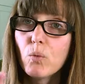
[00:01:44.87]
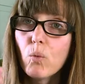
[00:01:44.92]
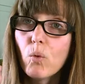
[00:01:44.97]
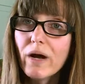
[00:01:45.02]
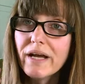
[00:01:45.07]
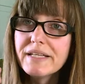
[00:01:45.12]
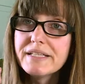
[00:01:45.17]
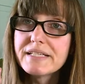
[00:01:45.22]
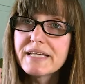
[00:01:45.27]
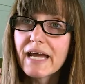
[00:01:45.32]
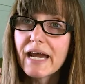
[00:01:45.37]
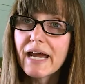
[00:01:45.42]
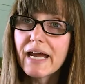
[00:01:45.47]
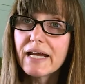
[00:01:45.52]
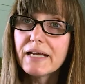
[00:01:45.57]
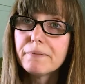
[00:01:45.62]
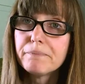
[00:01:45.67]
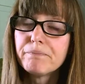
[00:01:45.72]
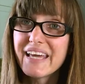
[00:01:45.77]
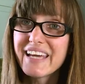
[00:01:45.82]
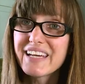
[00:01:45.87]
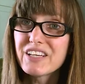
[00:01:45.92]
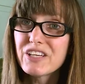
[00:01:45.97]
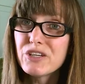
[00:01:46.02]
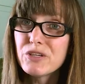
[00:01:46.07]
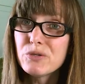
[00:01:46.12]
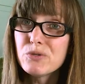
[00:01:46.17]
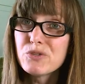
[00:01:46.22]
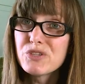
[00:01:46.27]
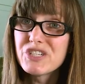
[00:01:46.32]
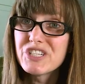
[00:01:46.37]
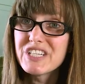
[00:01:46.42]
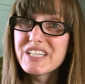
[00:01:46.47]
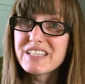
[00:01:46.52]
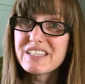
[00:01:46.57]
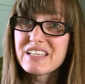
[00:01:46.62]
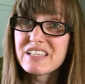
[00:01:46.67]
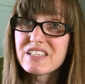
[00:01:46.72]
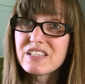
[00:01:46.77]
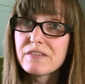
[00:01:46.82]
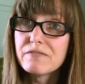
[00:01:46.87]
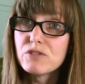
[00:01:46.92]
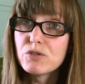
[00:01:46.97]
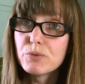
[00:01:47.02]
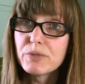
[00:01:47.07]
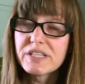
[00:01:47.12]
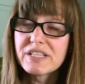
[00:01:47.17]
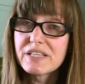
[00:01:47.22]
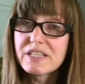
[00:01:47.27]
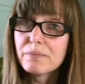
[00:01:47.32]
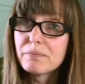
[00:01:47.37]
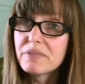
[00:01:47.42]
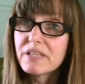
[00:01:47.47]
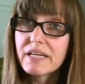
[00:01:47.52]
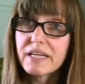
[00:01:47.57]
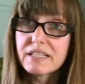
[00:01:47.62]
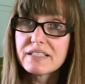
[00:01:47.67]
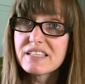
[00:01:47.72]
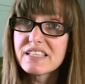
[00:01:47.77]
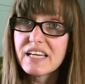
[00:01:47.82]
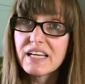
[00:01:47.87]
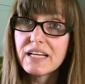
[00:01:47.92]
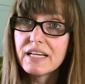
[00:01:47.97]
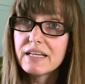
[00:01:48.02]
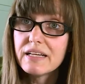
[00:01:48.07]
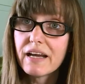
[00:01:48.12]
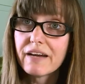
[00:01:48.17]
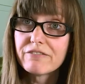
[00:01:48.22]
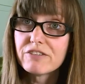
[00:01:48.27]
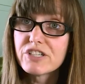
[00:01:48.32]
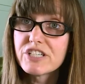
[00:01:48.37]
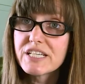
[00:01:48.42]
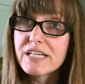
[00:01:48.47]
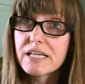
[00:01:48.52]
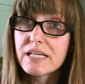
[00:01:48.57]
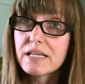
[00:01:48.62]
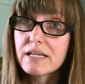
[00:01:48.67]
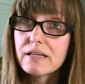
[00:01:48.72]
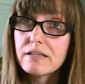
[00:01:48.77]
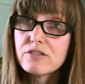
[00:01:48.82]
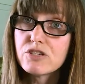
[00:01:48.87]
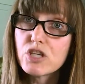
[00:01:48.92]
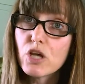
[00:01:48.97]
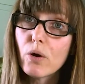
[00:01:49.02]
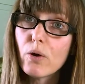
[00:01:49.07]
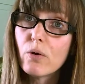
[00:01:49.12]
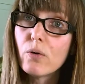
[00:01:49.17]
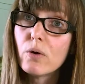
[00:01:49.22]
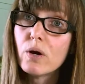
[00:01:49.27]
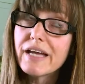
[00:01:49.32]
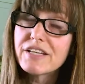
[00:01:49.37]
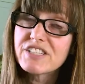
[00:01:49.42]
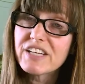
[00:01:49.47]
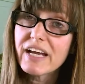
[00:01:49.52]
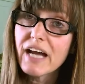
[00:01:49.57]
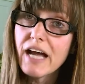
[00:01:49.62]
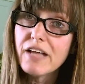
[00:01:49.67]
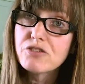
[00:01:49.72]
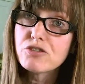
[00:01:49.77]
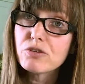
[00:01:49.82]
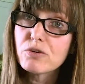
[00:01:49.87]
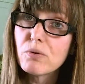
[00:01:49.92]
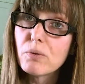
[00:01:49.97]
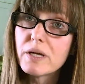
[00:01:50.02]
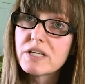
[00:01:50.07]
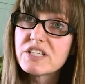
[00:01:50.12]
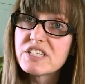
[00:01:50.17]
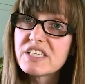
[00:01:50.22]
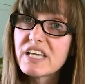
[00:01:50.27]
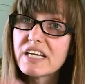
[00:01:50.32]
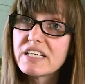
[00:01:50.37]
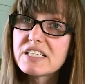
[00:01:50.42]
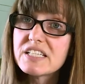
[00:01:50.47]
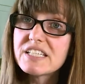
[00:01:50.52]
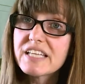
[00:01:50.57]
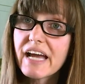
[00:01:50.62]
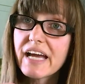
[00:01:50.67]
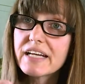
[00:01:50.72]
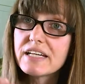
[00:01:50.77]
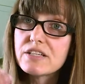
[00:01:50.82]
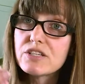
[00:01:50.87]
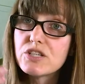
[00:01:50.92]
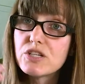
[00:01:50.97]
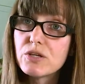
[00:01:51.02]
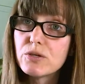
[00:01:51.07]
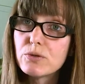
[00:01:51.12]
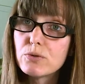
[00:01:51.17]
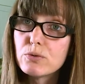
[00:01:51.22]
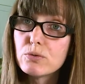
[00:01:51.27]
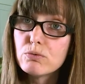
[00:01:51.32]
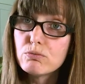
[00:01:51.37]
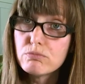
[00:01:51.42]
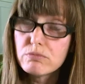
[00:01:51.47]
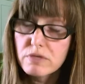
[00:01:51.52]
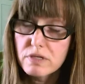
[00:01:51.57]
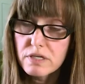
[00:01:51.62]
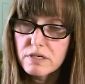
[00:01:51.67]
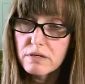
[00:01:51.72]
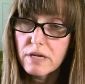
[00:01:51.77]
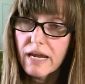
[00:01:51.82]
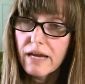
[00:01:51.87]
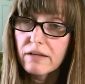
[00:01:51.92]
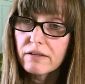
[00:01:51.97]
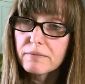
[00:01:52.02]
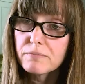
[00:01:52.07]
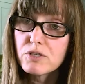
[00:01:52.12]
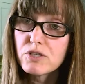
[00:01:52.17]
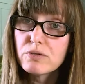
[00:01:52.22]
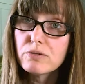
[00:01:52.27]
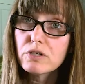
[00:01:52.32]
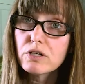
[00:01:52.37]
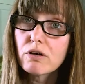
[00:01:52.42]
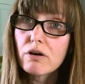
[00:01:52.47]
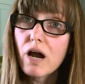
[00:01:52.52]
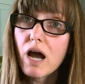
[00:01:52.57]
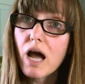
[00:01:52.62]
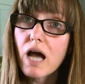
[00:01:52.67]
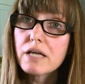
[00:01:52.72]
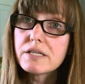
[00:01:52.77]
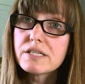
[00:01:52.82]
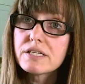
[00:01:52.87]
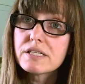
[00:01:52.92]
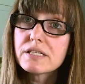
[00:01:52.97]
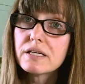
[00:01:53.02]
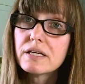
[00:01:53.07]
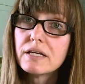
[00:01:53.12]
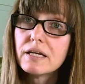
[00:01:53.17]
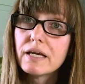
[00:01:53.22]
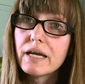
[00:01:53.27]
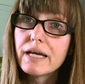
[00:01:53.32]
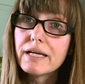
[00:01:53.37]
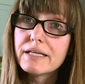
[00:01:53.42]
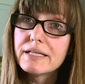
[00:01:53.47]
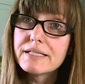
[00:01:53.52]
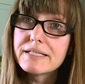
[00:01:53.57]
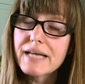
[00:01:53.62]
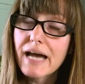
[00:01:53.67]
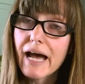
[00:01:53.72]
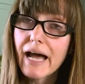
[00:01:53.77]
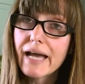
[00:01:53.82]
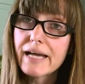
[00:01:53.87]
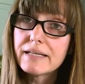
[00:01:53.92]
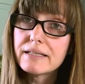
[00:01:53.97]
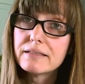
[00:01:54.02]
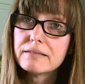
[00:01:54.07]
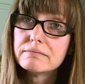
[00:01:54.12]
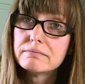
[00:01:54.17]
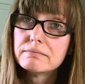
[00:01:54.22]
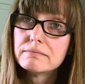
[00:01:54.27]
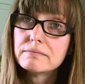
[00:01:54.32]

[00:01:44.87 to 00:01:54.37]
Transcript: And one day, they accused Jesus of doing some things that he never did. And so, as a consequence, they decided to nail him to a cross, and he died.